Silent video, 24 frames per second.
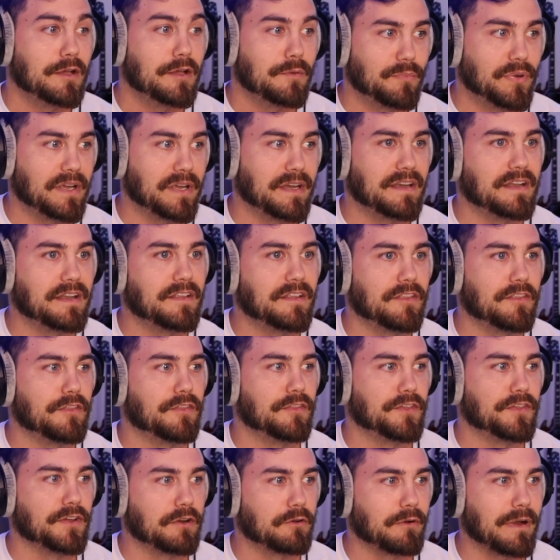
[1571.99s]
but
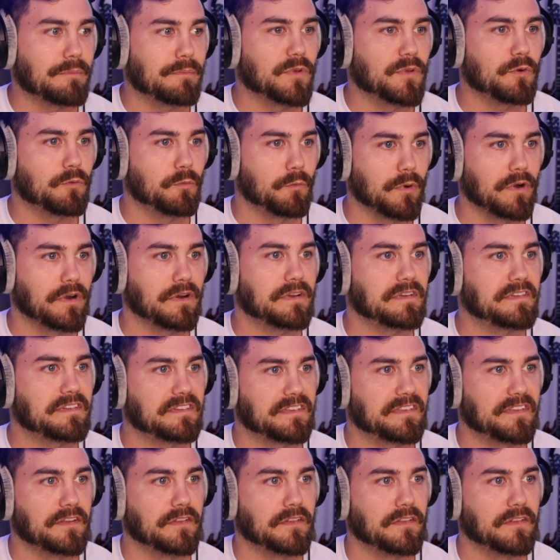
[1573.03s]
the grammar works,